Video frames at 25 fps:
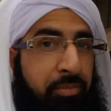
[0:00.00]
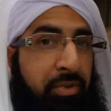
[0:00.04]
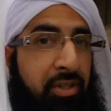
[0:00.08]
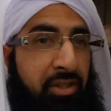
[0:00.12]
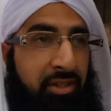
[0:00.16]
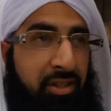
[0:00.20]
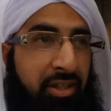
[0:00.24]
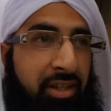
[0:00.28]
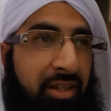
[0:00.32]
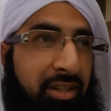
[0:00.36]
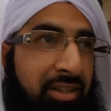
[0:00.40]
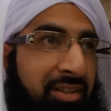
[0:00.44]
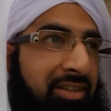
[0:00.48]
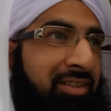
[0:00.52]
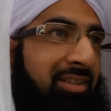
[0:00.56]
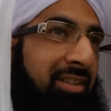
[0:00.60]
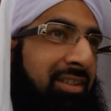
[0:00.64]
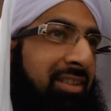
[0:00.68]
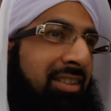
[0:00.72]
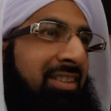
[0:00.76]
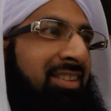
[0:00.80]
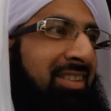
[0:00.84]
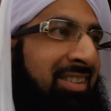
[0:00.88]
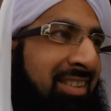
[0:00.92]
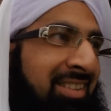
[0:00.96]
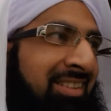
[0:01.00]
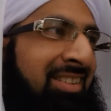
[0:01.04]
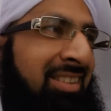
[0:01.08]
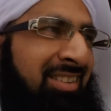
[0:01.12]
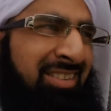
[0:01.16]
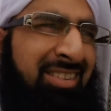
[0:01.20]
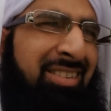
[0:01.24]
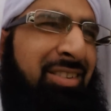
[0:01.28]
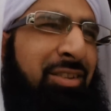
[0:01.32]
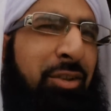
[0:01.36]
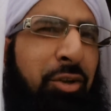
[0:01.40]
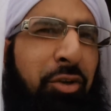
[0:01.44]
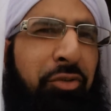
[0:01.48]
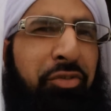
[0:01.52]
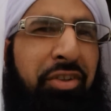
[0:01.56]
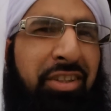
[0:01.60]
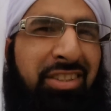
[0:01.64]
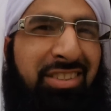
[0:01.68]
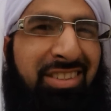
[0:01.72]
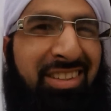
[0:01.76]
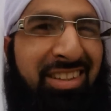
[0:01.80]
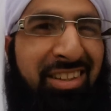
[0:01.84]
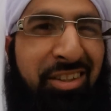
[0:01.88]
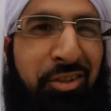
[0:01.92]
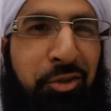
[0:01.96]
Me again,
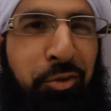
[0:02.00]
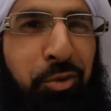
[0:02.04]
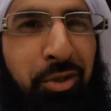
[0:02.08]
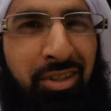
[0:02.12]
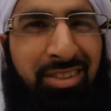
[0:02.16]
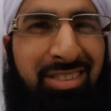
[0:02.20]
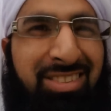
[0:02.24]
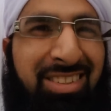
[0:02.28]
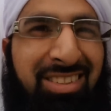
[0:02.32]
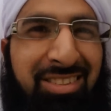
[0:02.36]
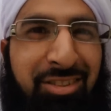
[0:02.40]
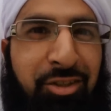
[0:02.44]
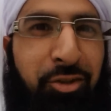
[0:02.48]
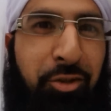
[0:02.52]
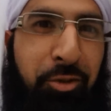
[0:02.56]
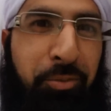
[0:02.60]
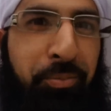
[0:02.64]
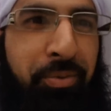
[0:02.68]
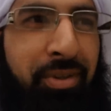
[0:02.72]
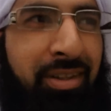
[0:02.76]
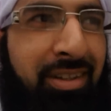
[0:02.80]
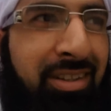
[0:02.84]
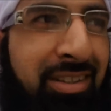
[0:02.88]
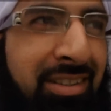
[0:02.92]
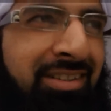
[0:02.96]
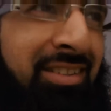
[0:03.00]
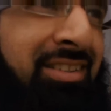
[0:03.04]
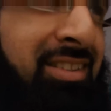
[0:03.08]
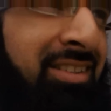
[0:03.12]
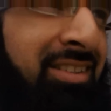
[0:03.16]
obviously, who else is gonna be?